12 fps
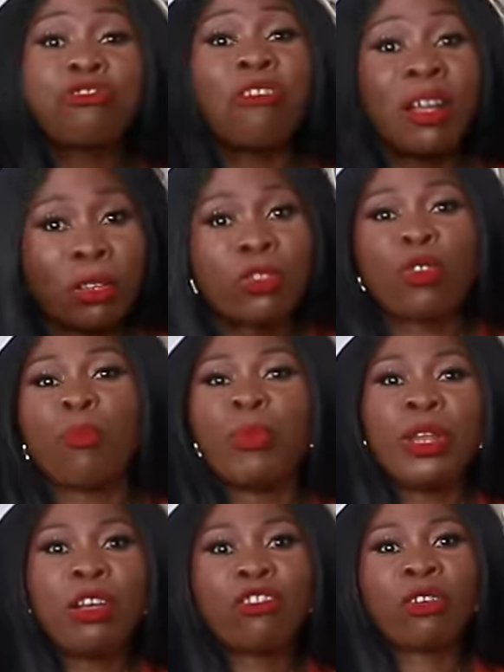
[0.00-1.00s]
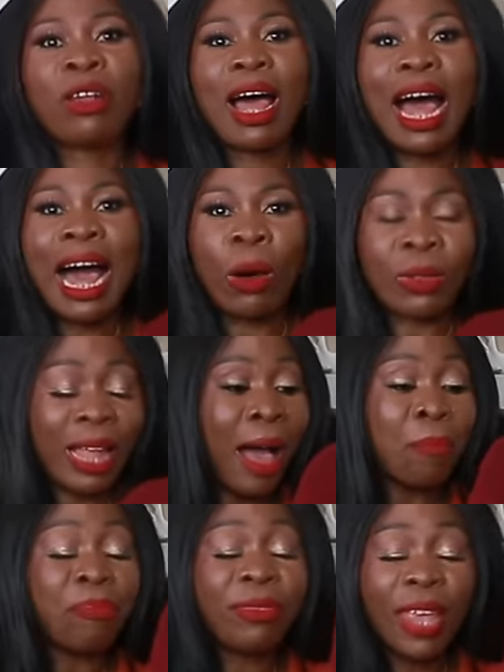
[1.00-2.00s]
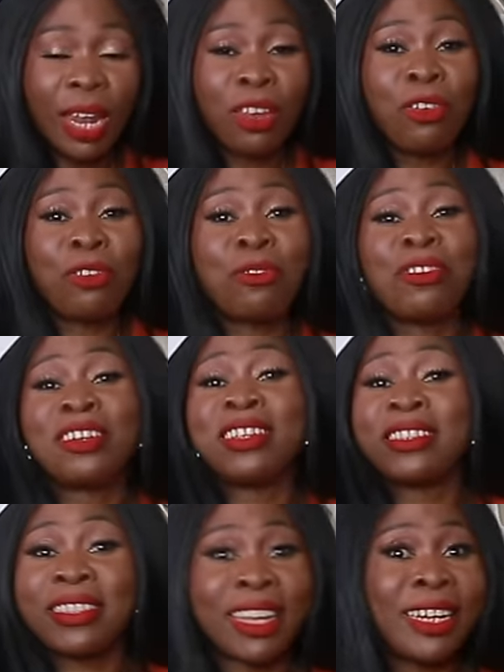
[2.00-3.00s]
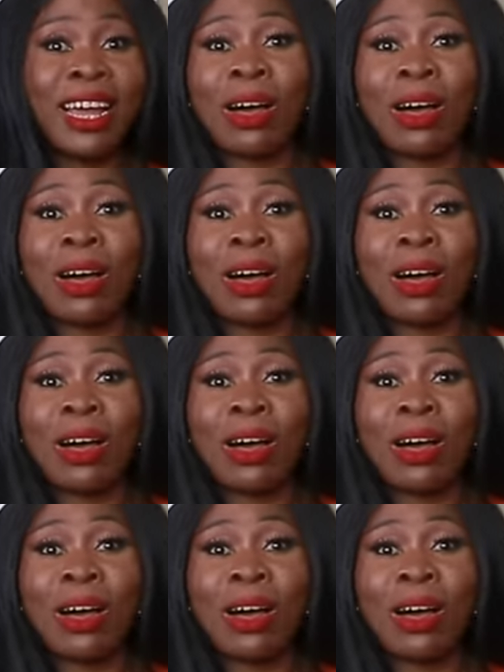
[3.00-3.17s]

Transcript: try this combination out. I'm telling you, you're gonna stand